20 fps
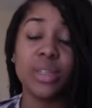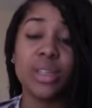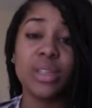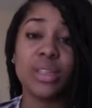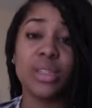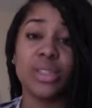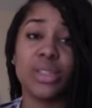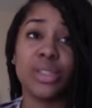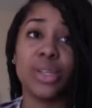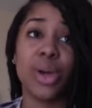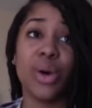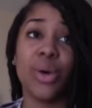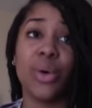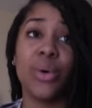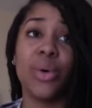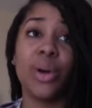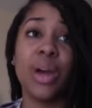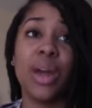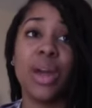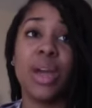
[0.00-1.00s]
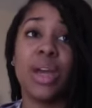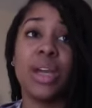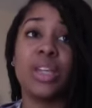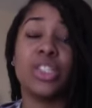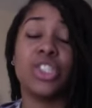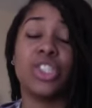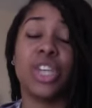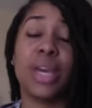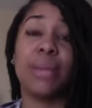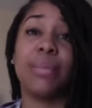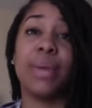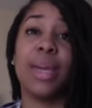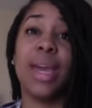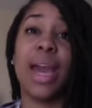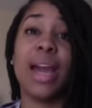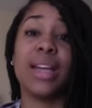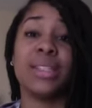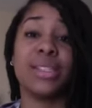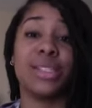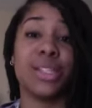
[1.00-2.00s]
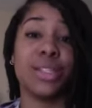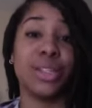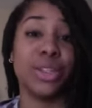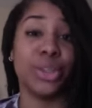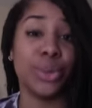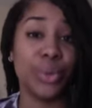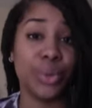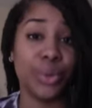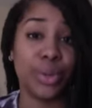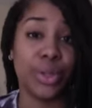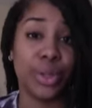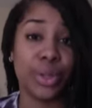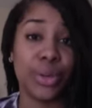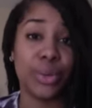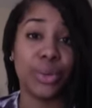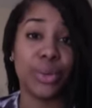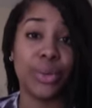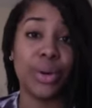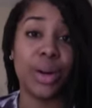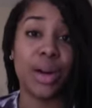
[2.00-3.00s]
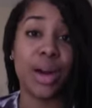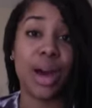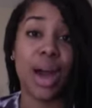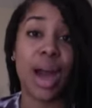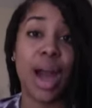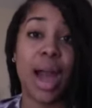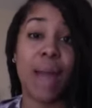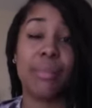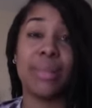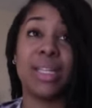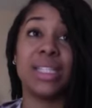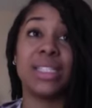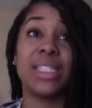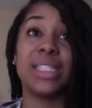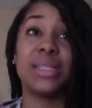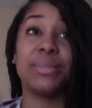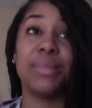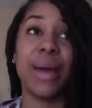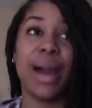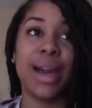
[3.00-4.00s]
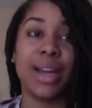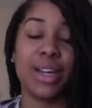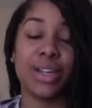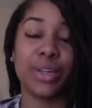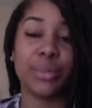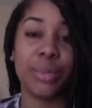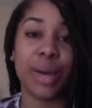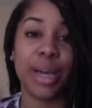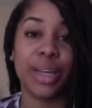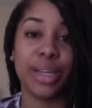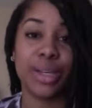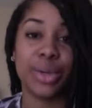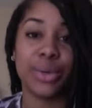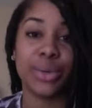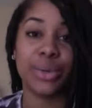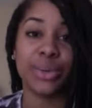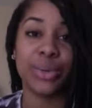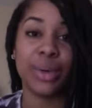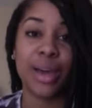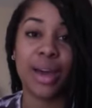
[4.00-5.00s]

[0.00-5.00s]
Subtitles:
So, JB, I salute you. I'm inspired by you.